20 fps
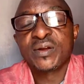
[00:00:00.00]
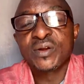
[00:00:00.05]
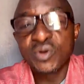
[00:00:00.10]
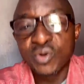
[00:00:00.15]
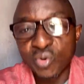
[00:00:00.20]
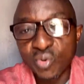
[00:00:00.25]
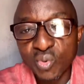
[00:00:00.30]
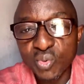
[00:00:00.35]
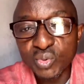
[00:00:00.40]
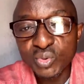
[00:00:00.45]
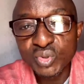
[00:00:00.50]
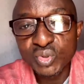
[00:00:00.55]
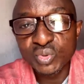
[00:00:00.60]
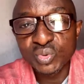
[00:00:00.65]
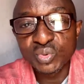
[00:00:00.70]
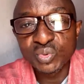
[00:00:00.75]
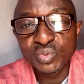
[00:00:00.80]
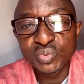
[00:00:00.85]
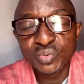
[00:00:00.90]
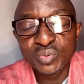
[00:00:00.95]
grow
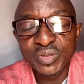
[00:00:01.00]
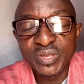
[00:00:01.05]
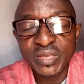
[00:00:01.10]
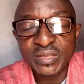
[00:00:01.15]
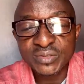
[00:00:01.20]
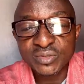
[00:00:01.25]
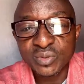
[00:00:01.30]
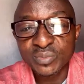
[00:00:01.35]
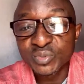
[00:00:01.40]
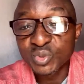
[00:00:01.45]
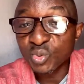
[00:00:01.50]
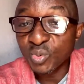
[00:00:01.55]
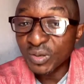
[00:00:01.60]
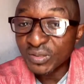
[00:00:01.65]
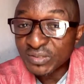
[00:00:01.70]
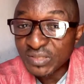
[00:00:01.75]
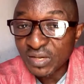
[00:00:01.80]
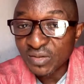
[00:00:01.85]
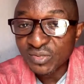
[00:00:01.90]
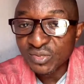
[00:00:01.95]
to get up to
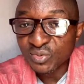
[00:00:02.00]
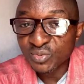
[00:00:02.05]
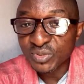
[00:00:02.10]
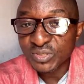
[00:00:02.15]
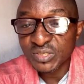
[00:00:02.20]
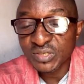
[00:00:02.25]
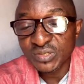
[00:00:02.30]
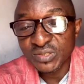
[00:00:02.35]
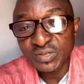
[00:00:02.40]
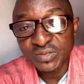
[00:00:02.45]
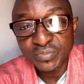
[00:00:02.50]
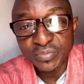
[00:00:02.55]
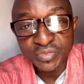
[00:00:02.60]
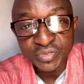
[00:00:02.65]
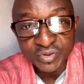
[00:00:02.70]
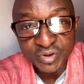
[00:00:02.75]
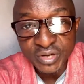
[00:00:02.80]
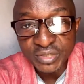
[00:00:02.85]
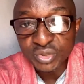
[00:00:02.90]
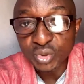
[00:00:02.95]
1,000, which is the
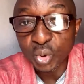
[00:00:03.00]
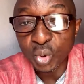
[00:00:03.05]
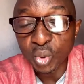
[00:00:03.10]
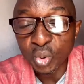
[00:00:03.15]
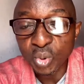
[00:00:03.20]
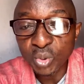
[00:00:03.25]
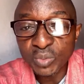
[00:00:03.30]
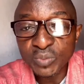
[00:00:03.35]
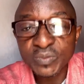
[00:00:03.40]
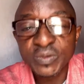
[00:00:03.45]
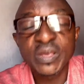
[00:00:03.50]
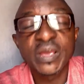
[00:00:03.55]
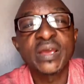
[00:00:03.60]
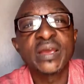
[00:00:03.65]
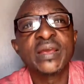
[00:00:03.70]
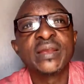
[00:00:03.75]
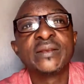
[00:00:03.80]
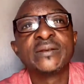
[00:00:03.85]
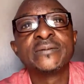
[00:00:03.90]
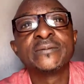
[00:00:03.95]
threshold,
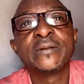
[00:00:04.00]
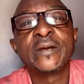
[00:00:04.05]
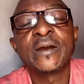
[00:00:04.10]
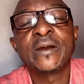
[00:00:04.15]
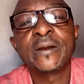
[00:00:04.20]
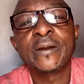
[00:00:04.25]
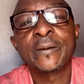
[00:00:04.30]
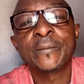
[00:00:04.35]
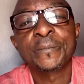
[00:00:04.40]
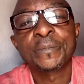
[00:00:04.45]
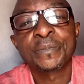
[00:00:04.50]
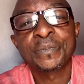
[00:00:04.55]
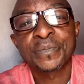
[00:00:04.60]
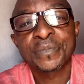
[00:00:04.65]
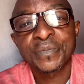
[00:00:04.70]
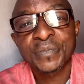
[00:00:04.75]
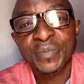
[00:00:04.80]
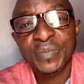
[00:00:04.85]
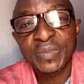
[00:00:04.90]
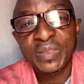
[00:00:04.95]
and
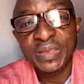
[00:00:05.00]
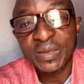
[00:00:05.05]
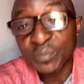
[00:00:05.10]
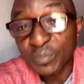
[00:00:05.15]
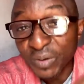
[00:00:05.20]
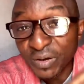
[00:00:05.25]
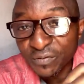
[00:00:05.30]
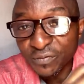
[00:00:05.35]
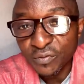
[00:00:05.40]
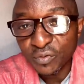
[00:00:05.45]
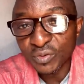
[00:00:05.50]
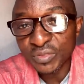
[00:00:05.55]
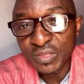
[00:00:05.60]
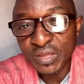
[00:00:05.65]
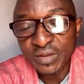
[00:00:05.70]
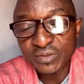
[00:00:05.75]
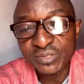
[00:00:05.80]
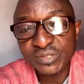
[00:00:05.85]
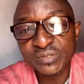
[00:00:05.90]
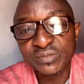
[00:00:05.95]
get my
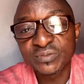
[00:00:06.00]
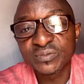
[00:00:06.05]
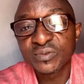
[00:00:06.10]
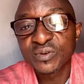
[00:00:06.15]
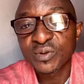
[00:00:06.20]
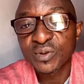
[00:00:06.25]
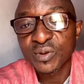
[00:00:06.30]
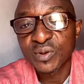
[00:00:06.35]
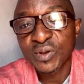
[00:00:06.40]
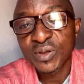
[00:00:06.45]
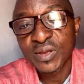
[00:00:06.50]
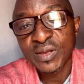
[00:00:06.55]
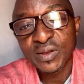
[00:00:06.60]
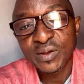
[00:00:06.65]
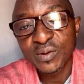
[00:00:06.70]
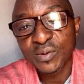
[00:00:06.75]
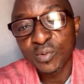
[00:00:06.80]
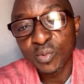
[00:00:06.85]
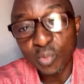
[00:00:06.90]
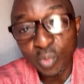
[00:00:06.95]
4,000
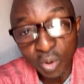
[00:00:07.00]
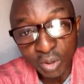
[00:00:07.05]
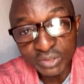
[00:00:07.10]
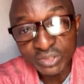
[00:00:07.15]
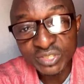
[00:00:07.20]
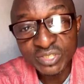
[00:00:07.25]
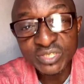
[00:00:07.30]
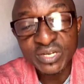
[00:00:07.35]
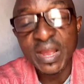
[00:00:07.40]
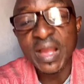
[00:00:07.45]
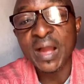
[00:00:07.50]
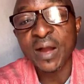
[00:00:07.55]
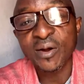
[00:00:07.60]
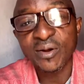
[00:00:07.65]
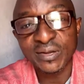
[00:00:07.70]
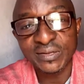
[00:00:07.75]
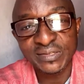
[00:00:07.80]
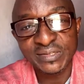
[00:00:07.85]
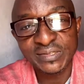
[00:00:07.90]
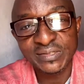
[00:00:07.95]
watch
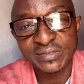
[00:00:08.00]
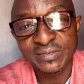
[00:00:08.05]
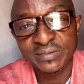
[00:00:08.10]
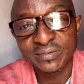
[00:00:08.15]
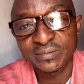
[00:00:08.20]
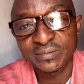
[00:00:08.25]
hours.